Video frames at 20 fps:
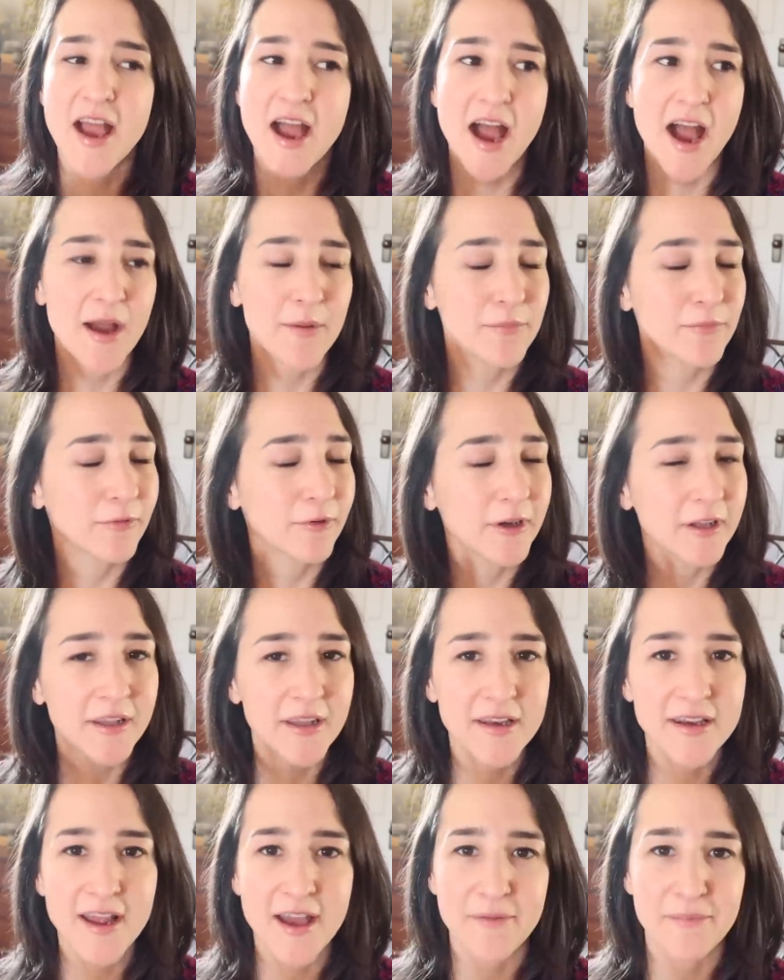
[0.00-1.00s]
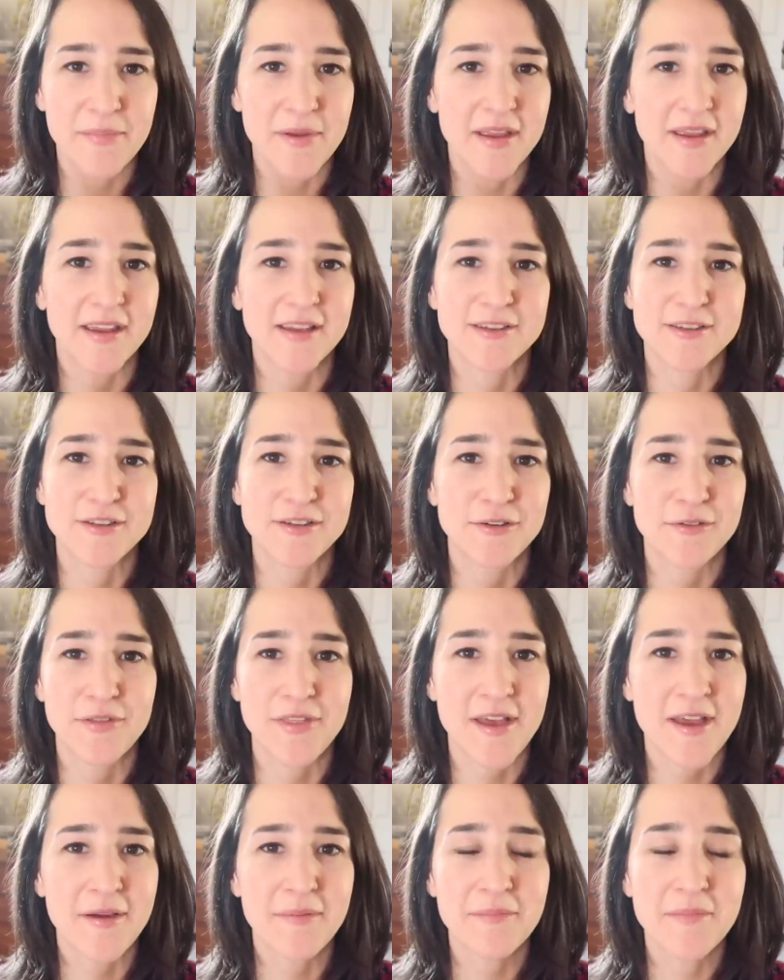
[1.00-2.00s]
I'm really not big into
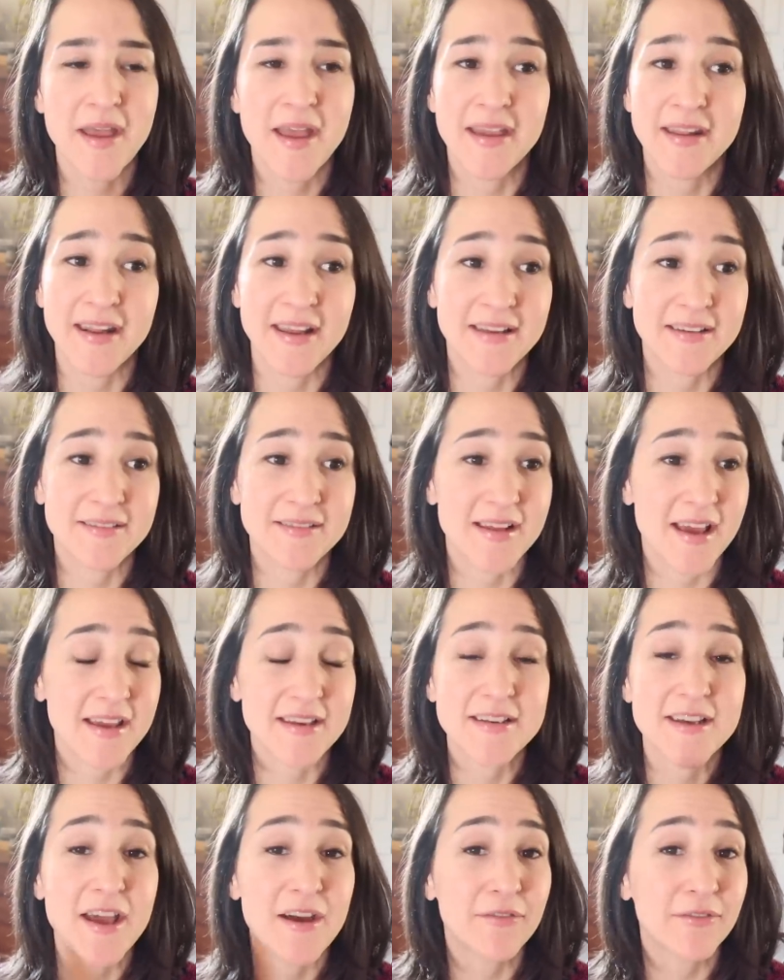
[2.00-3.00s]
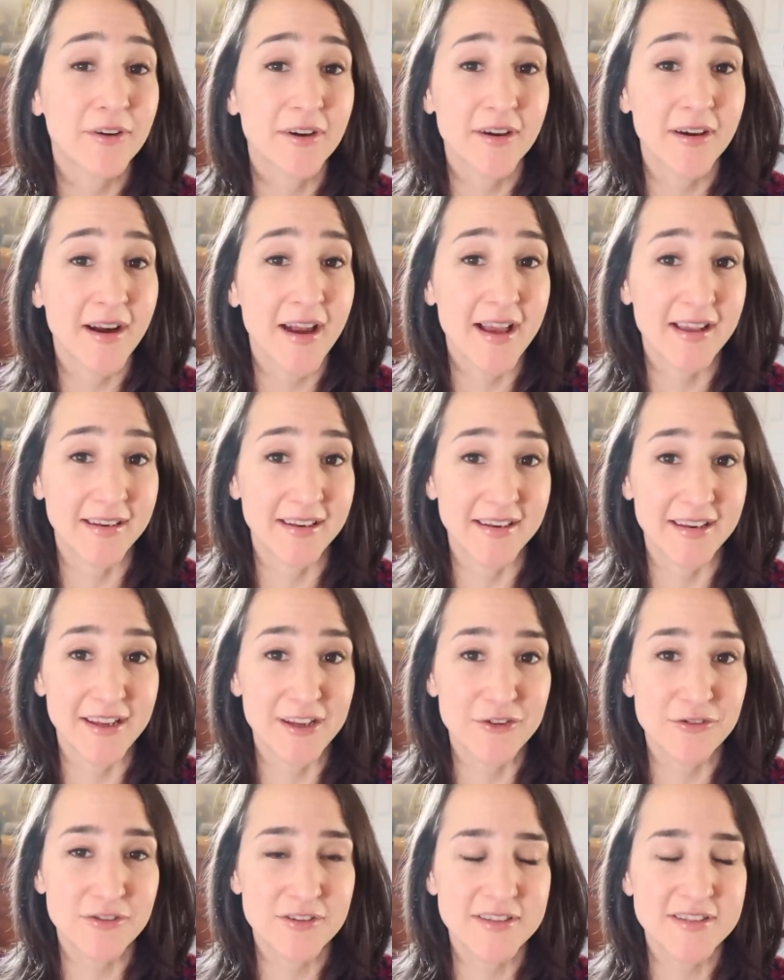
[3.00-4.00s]
them, and I never had any
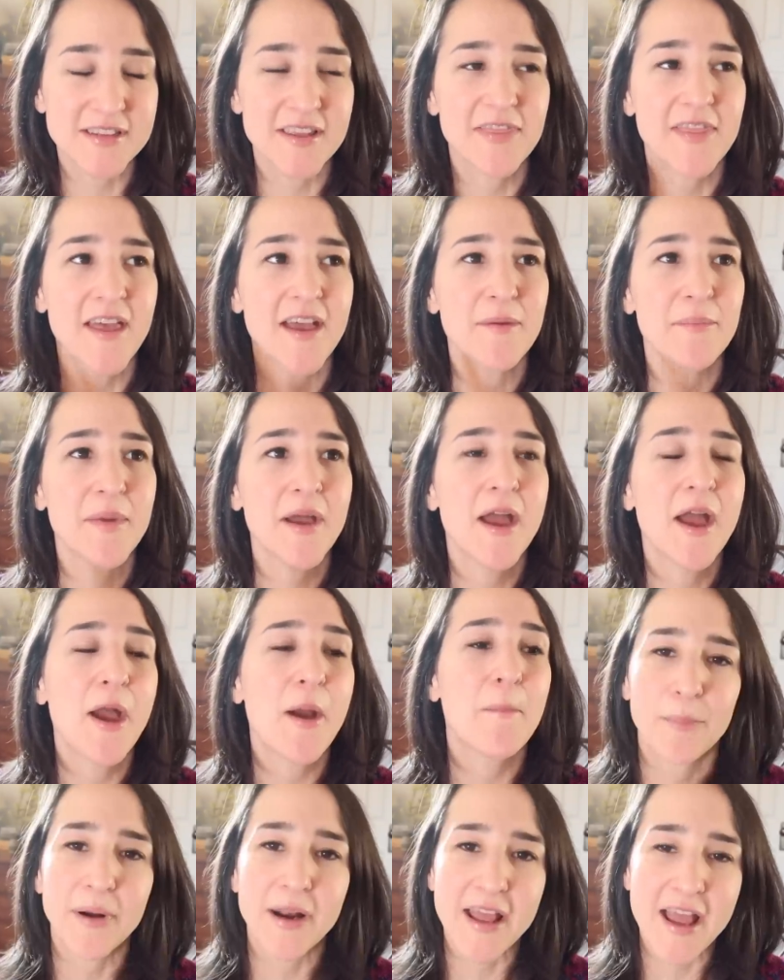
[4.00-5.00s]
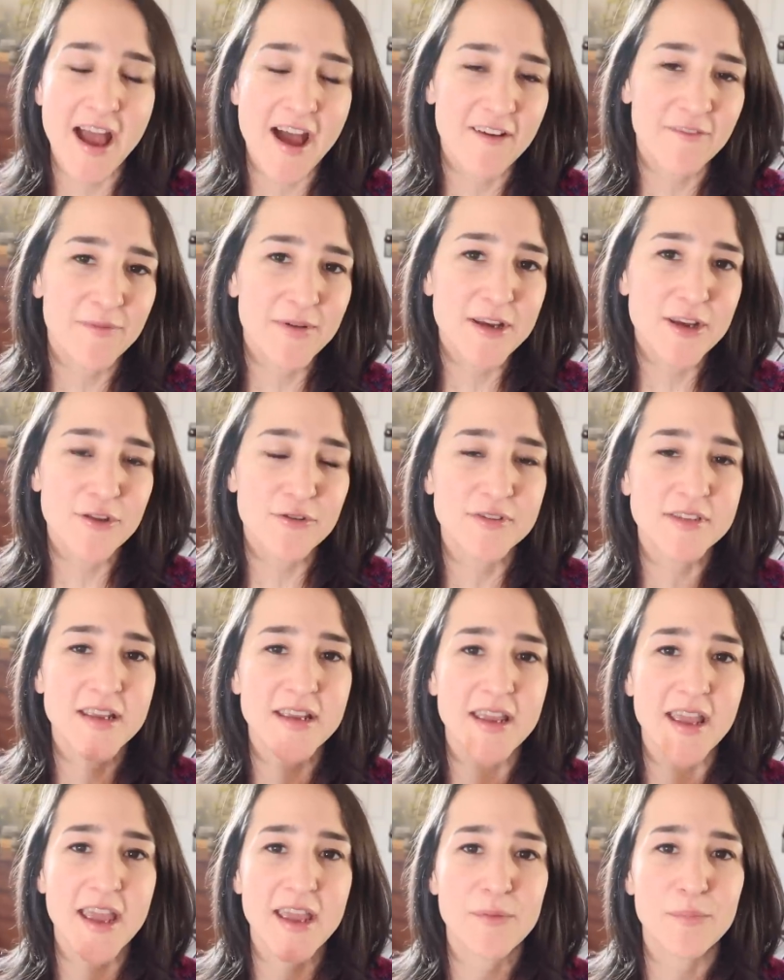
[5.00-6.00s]
interest in them, but I have been
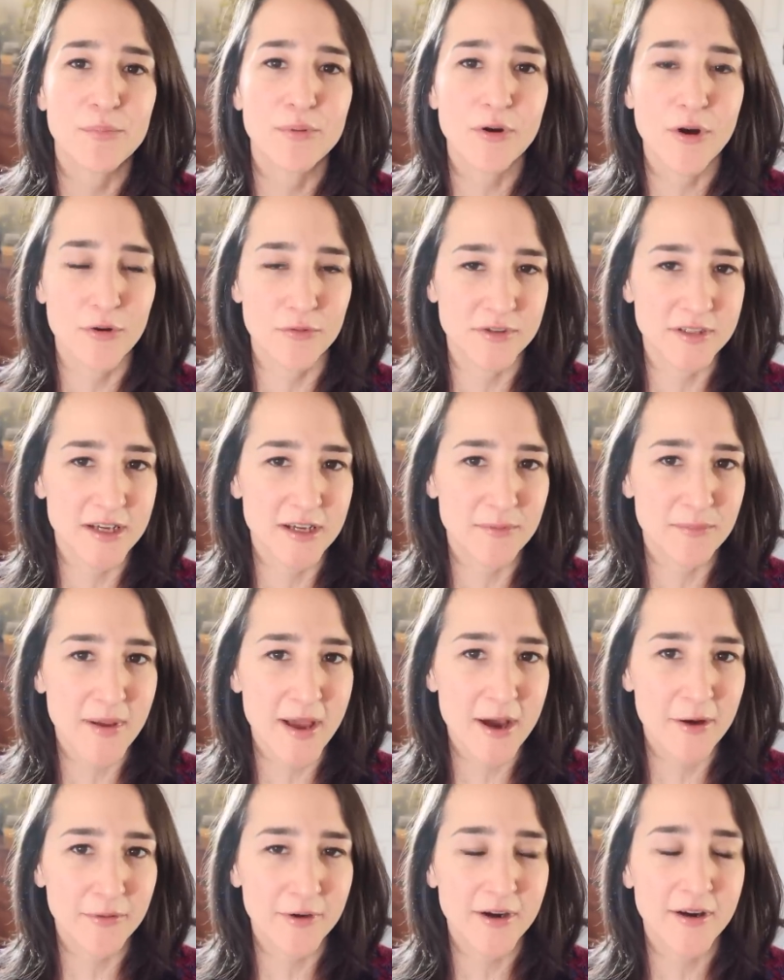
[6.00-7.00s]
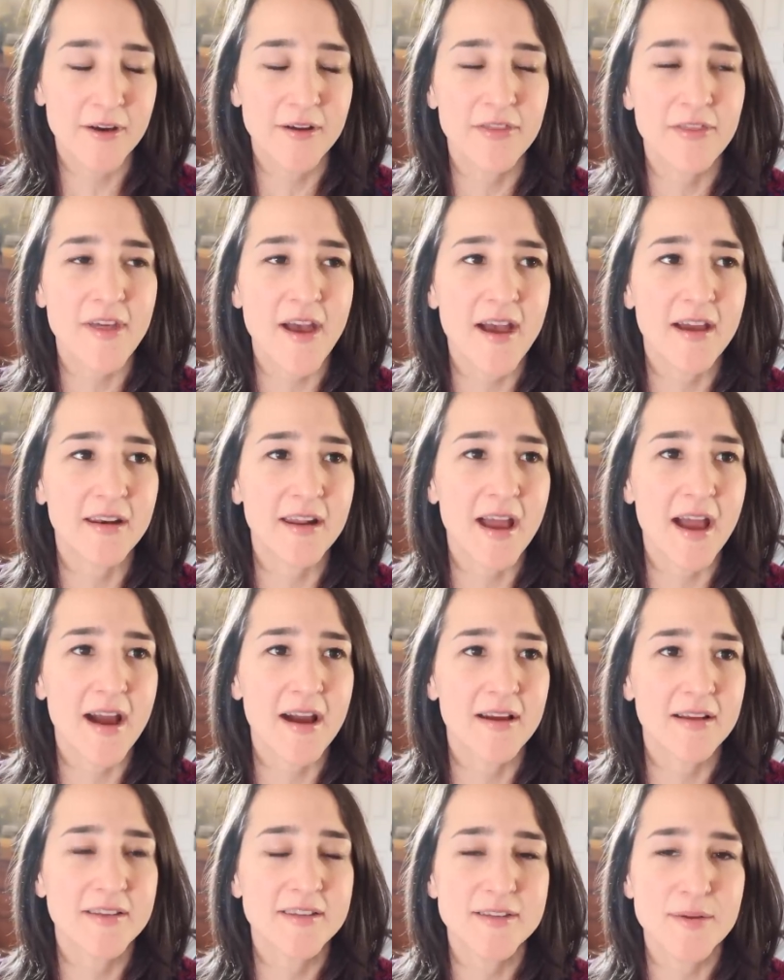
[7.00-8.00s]
using a protein powder that
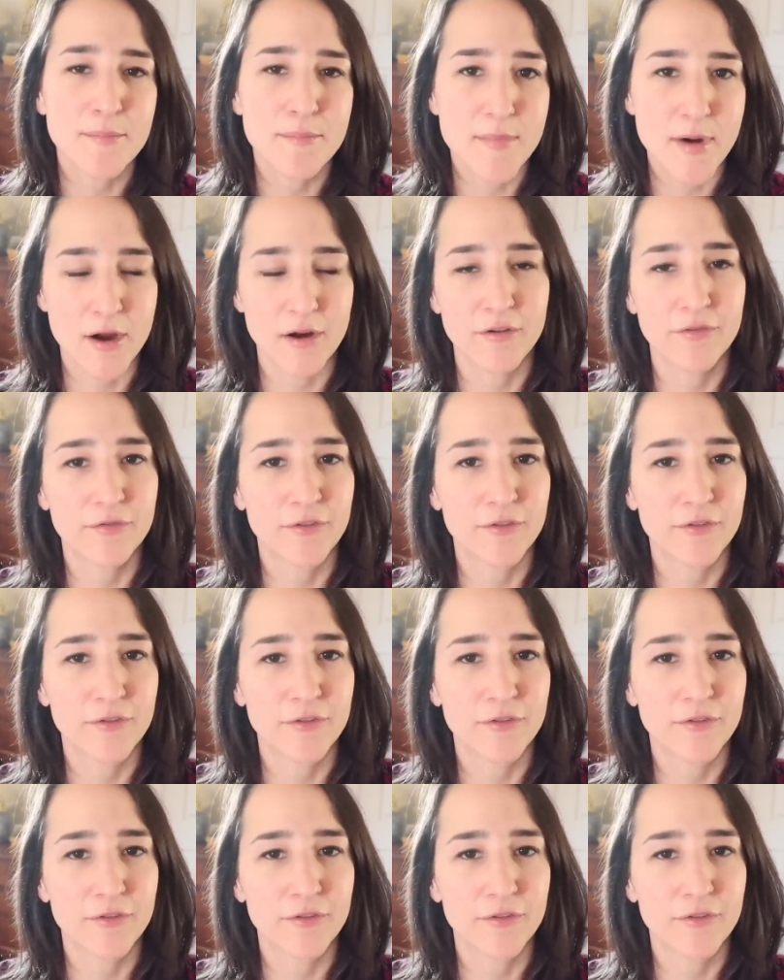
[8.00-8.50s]
has monk